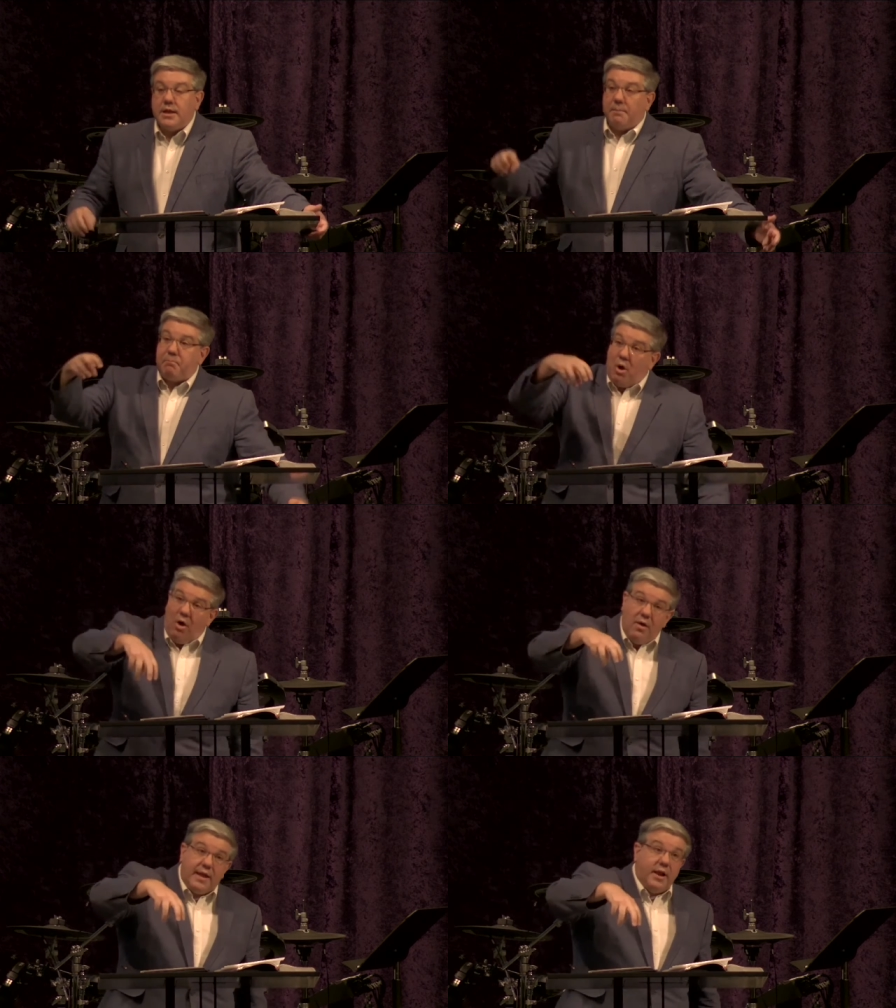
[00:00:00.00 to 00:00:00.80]
Now,
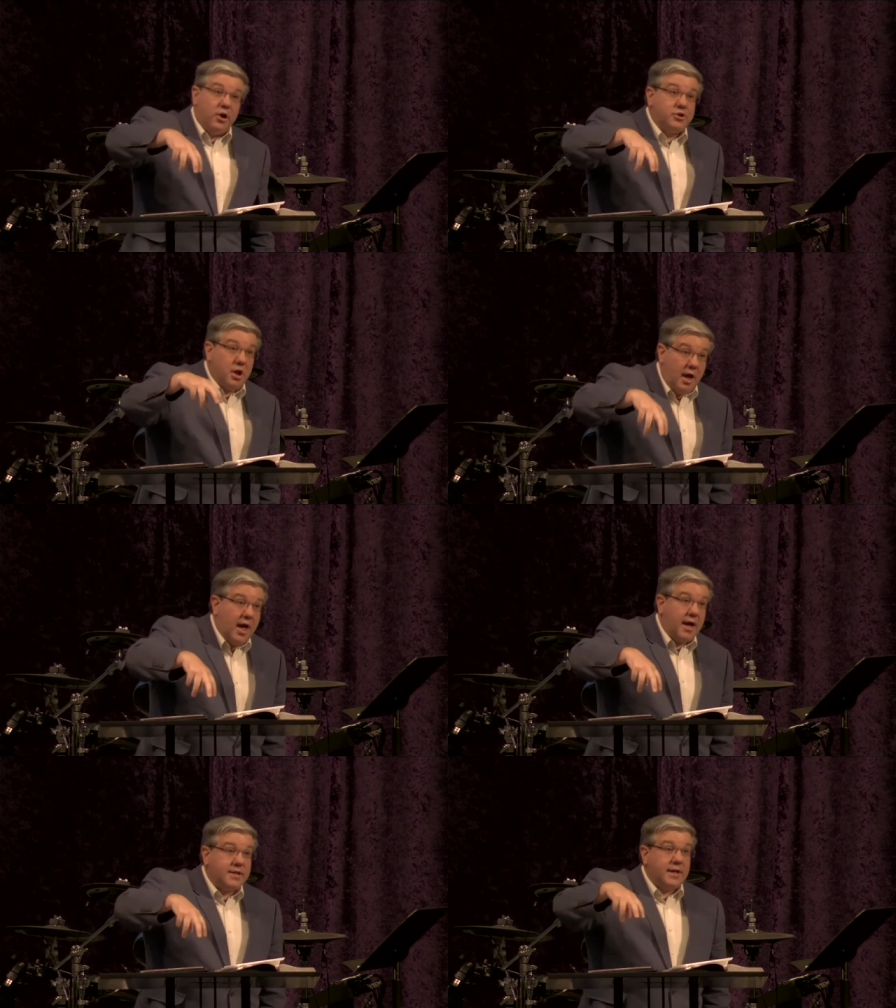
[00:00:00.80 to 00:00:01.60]
Paul here
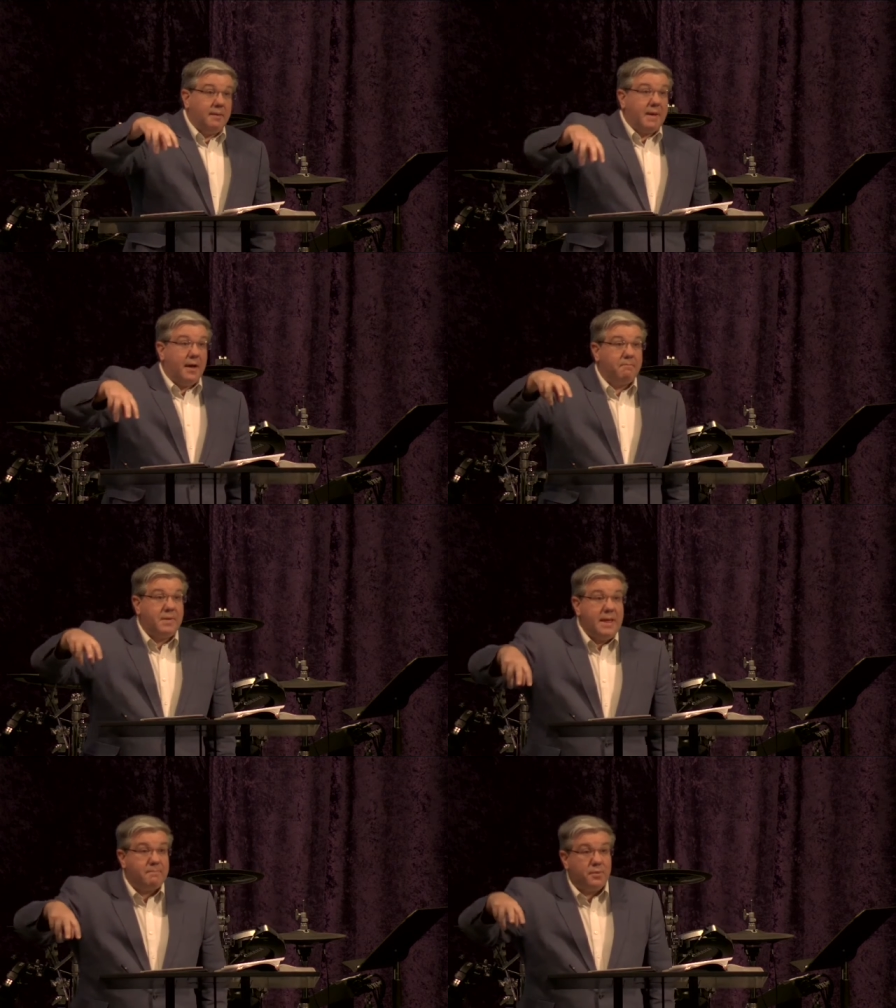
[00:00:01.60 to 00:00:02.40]
talks
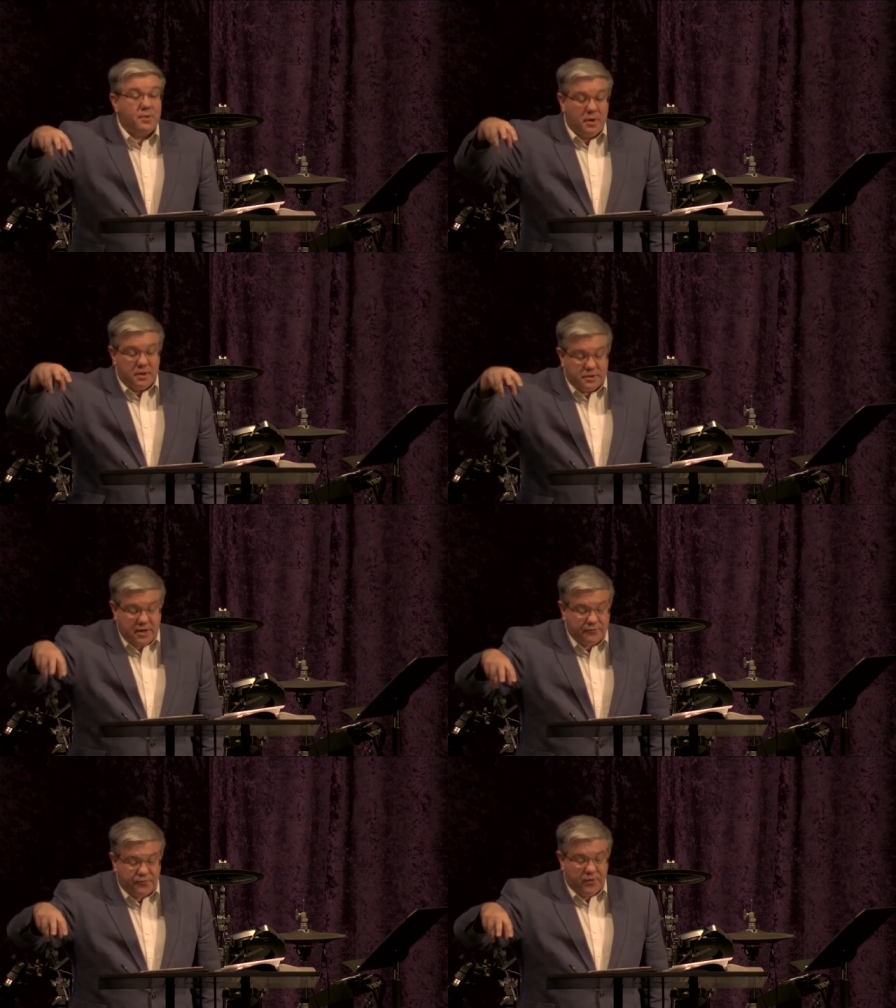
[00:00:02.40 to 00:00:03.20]
about people
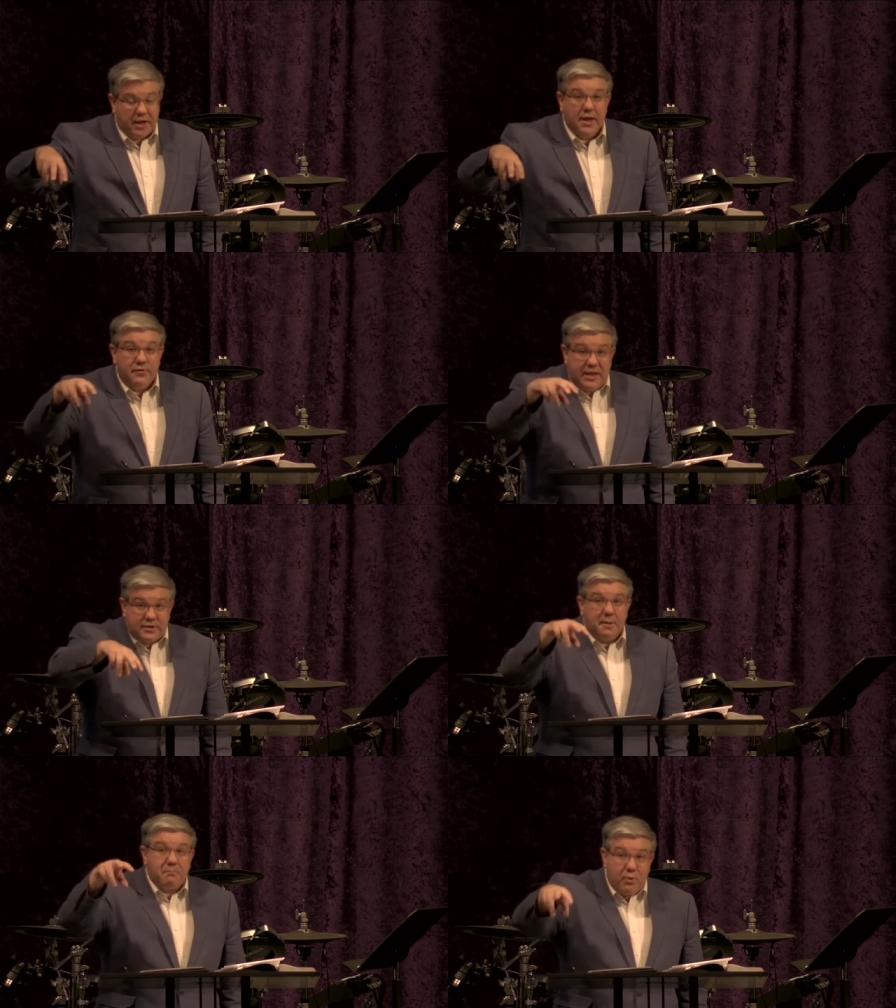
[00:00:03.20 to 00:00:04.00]
suffering,
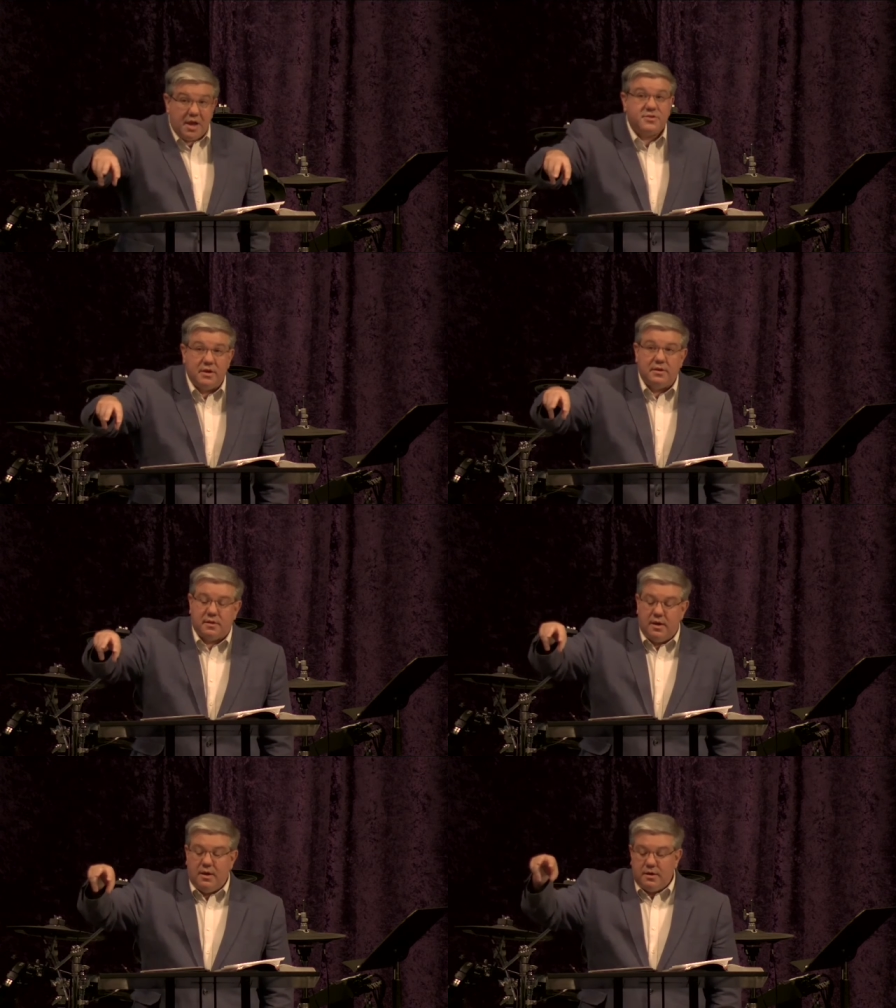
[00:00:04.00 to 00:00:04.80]
these
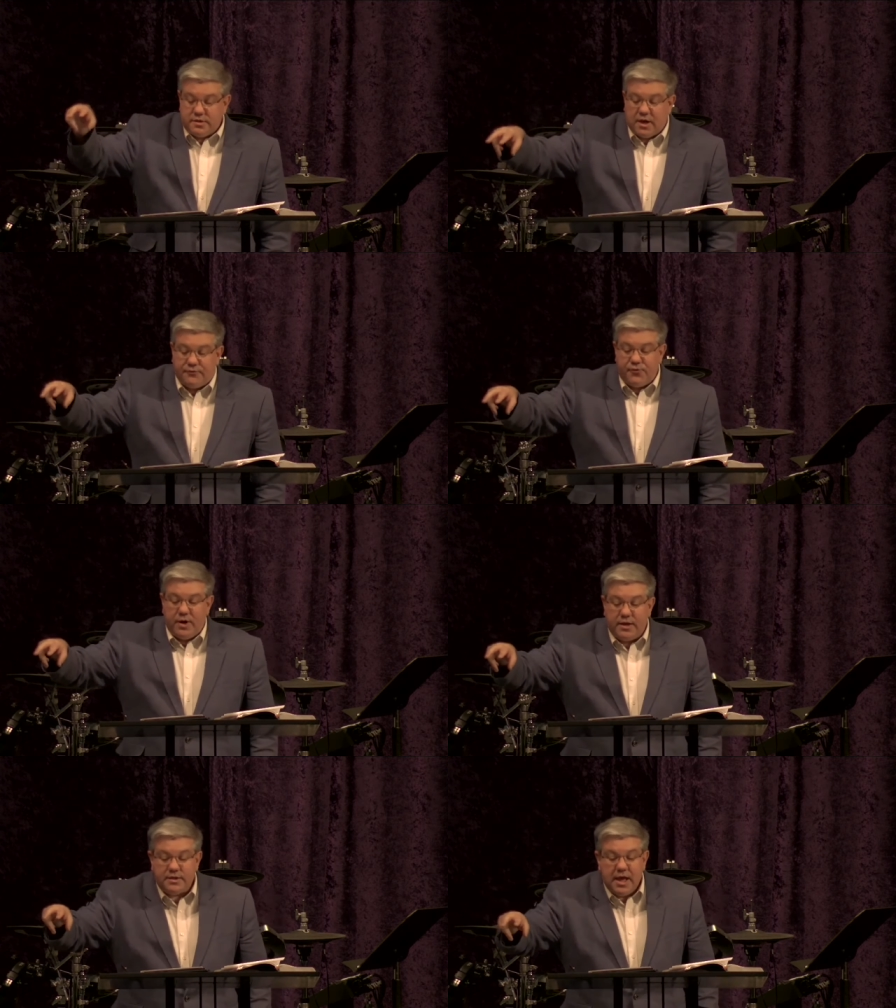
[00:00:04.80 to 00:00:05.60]
present
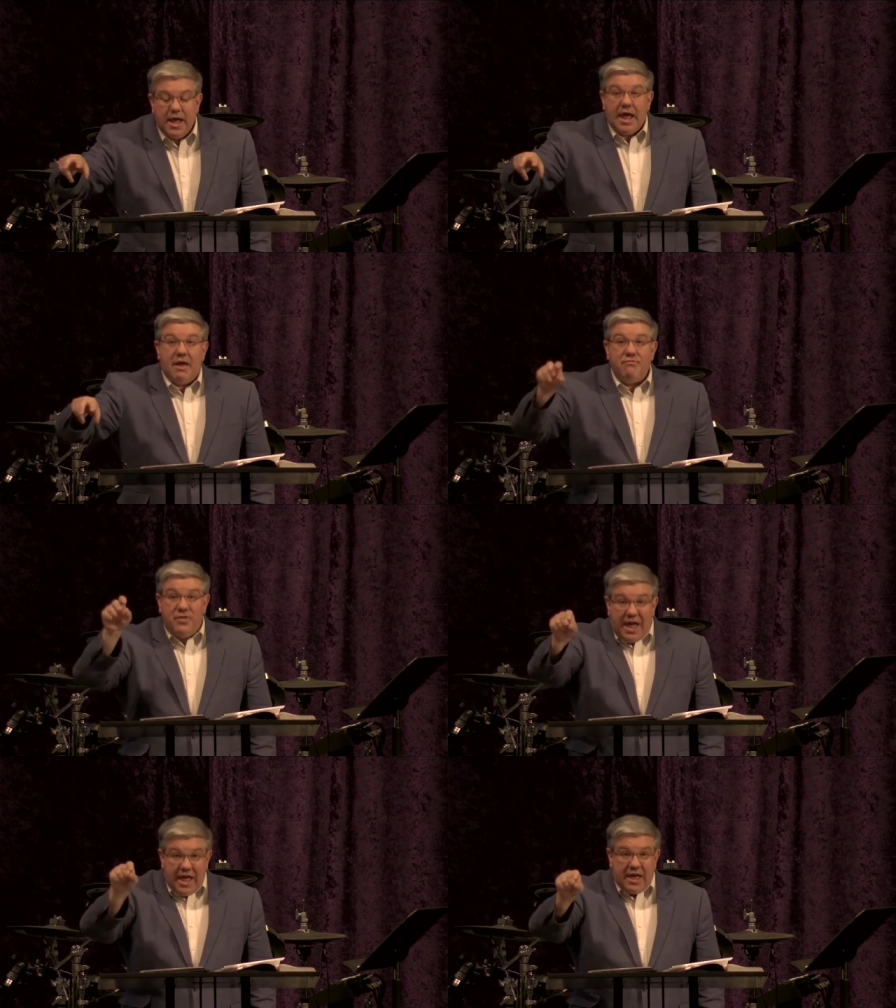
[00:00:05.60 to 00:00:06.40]
sufferings,
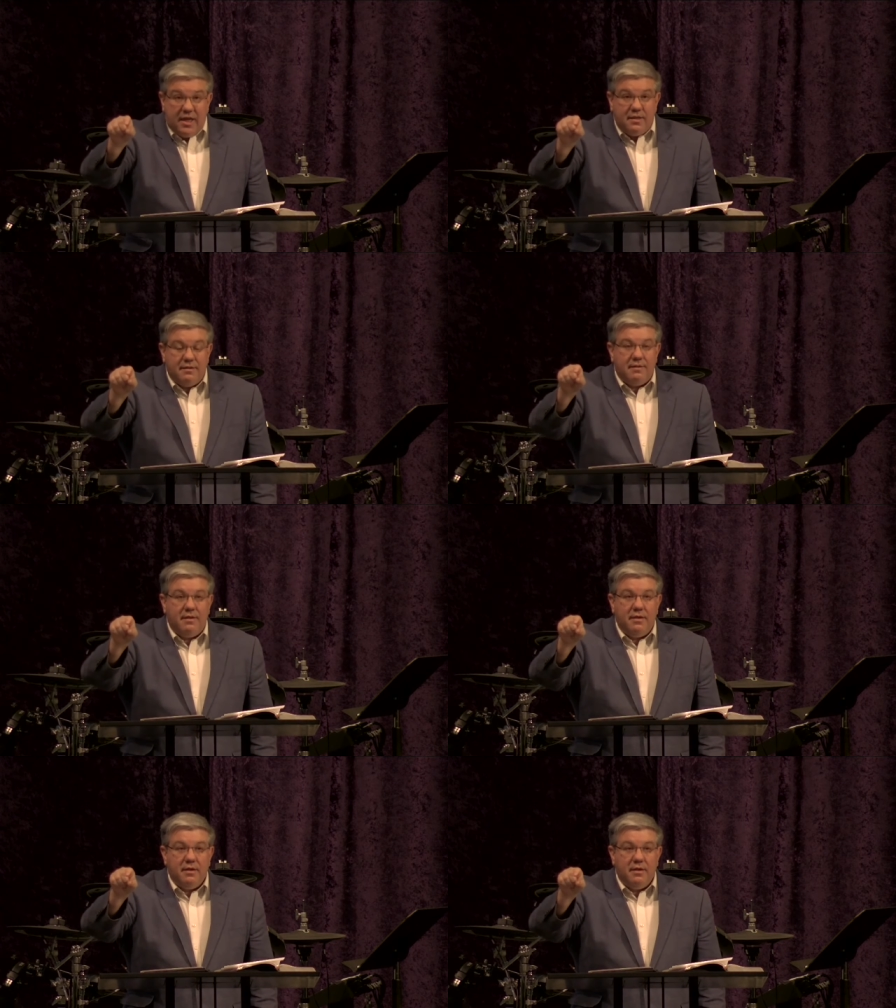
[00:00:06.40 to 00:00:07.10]
and then